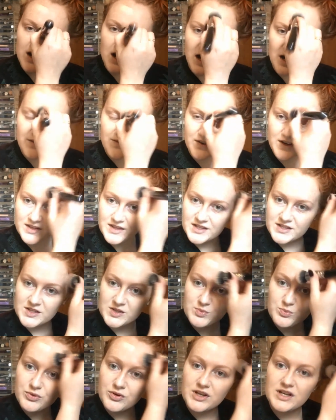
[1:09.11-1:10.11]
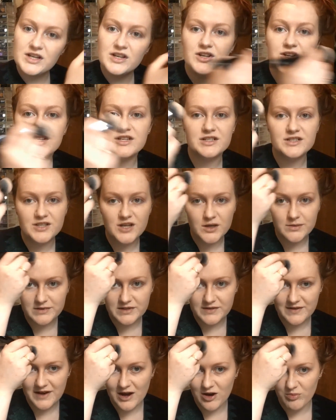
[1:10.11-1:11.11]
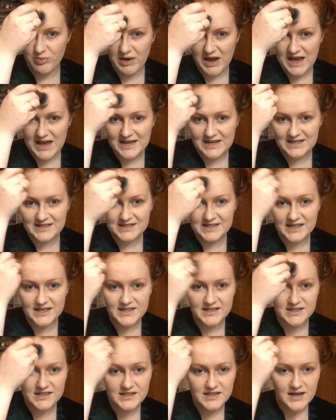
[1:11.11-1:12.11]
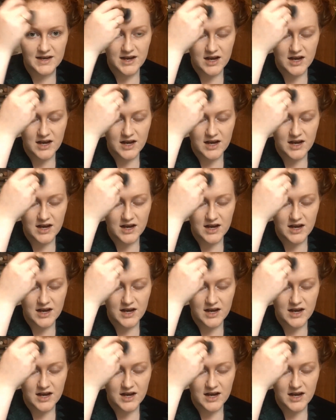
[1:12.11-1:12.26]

I find this is pretty good in terms of how pale it is.